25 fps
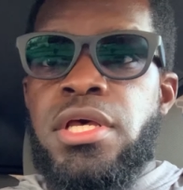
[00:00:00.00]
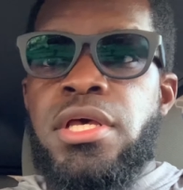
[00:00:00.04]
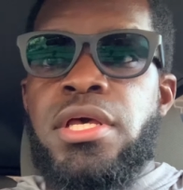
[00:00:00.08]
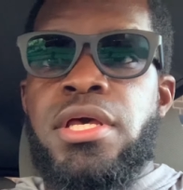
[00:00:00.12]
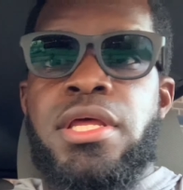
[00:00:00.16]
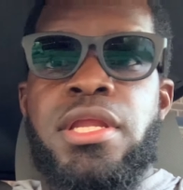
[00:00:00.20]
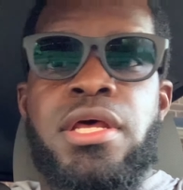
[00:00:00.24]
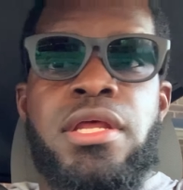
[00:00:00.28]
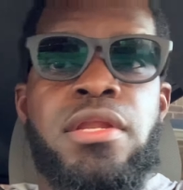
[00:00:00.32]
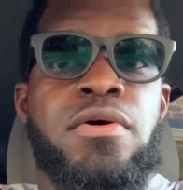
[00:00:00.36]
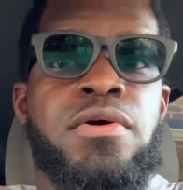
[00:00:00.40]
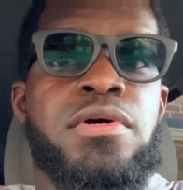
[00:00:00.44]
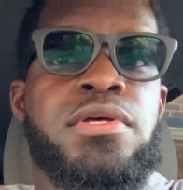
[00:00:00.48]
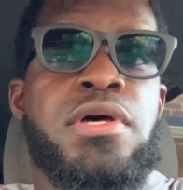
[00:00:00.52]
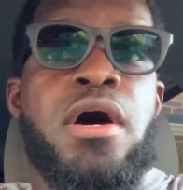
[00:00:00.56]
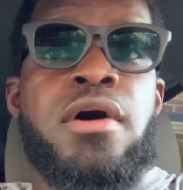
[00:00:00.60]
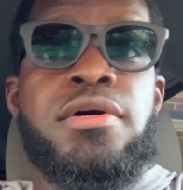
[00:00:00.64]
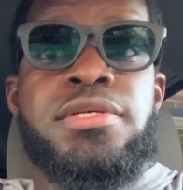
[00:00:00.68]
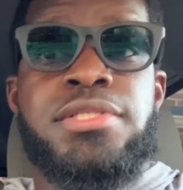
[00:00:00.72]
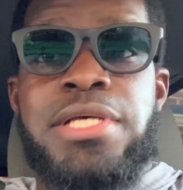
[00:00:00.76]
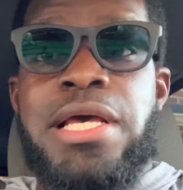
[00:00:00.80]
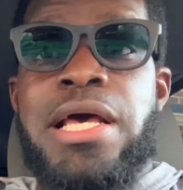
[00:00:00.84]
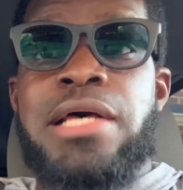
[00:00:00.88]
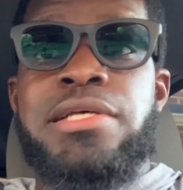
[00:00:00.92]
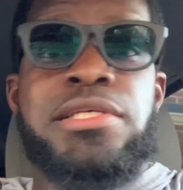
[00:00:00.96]
And I know it all
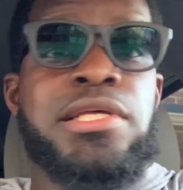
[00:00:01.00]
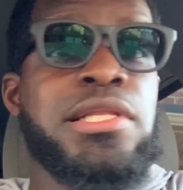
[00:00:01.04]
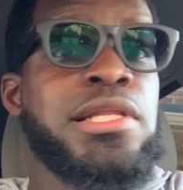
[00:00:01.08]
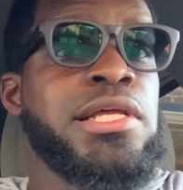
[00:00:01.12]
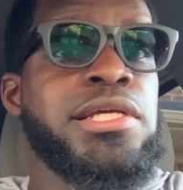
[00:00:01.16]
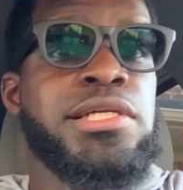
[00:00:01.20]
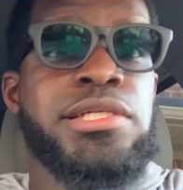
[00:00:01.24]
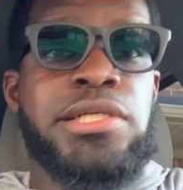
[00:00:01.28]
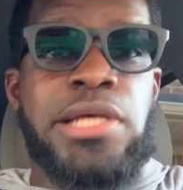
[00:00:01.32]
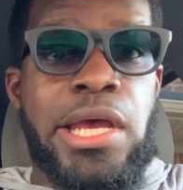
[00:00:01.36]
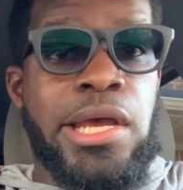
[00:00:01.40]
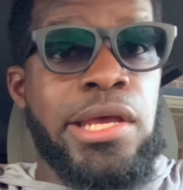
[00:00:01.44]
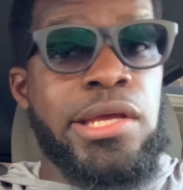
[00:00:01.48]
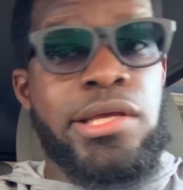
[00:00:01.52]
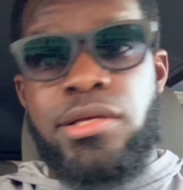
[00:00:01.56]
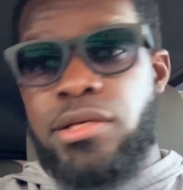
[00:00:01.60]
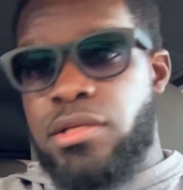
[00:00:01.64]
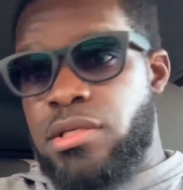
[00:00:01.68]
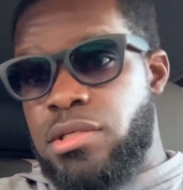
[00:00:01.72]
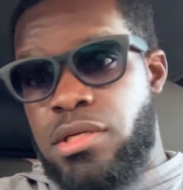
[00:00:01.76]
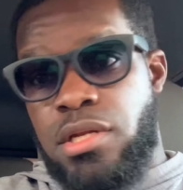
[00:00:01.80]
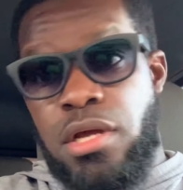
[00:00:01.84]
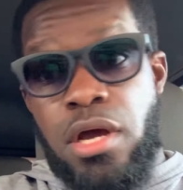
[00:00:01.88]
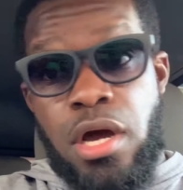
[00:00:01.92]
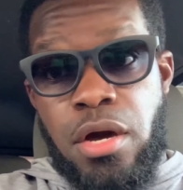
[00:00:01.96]
sounds cliche, it
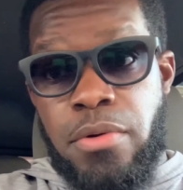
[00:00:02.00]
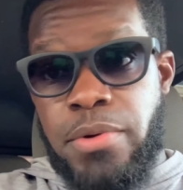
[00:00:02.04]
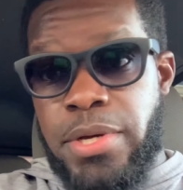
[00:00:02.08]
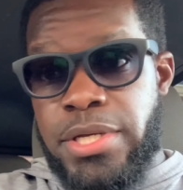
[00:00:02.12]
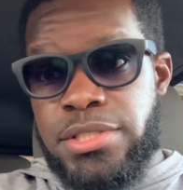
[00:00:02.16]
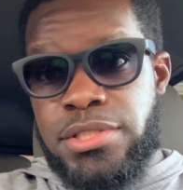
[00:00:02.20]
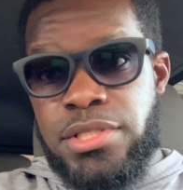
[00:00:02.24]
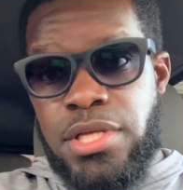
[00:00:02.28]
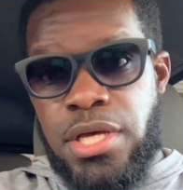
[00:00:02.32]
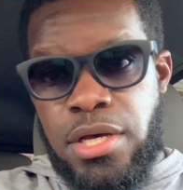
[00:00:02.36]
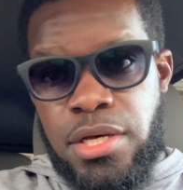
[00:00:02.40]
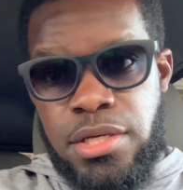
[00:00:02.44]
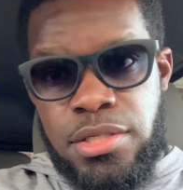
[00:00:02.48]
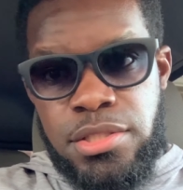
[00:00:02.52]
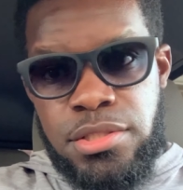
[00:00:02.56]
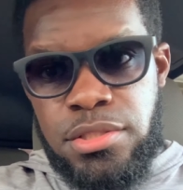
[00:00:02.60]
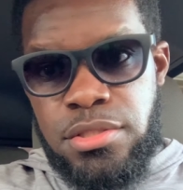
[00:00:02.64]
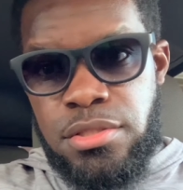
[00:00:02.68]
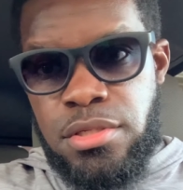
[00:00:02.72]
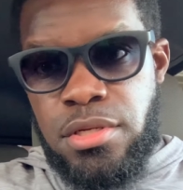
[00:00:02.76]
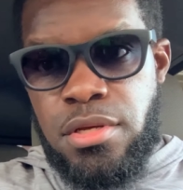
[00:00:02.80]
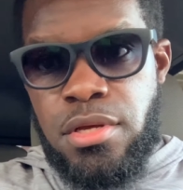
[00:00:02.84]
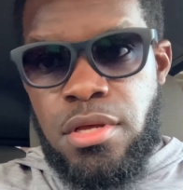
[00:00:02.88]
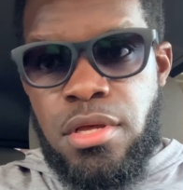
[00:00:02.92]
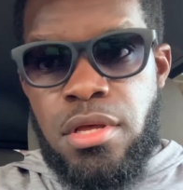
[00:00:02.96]
always does,
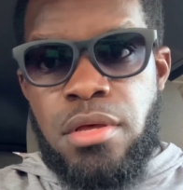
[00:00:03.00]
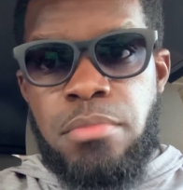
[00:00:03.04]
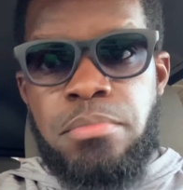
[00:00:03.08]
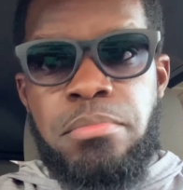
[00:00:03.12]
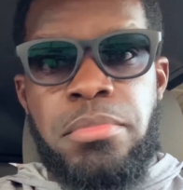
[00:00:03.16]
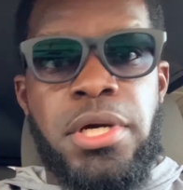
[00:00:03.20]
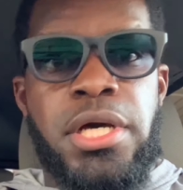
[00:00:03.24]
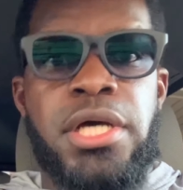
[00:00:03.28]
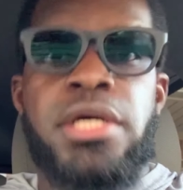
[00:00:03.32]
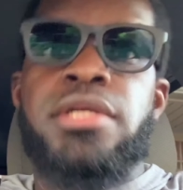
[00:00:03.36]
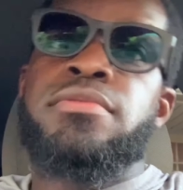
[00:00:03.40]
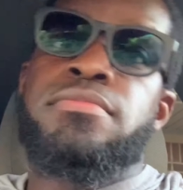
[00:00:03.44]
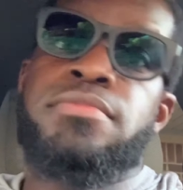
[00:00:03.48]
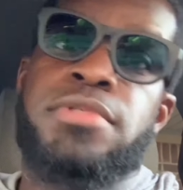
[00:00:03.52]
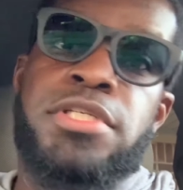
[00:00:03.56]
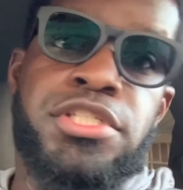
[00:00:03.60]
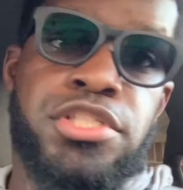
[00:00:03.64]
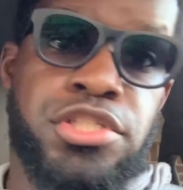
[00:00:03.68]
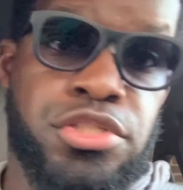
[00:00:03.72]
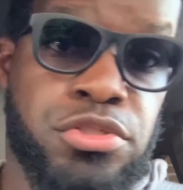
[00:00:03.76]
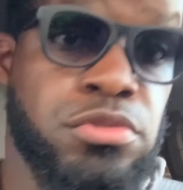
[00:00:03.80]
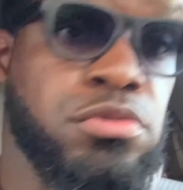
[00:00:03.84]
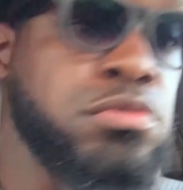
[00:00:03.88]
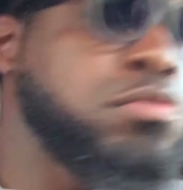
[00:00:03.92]
but it's true.